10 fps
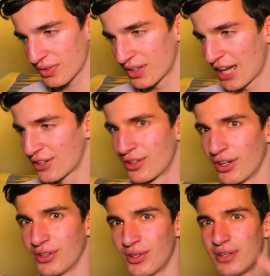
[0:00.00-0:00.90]
that
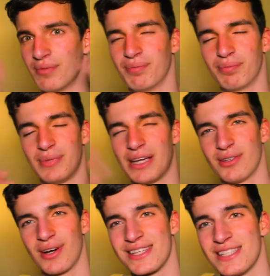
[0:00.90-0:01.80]
uh, the
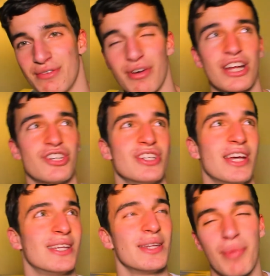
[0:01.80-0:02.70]
data is
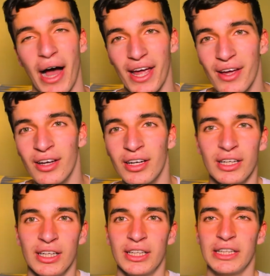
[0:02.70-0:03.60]
differentiated by,
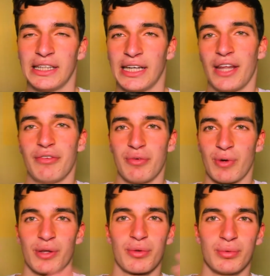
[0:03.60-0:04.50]
and we
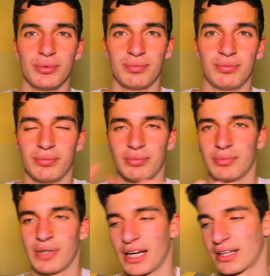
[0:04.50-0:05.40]
want to
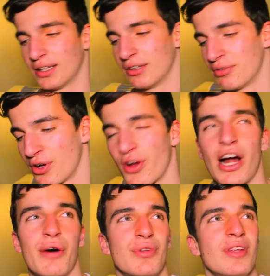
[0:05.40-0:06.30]
like uh, figure
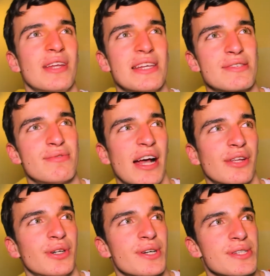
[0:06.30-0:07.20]
out these
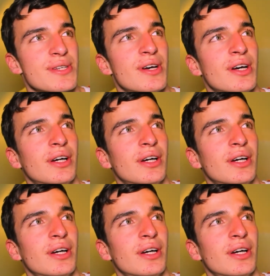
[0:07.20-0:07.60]
factors.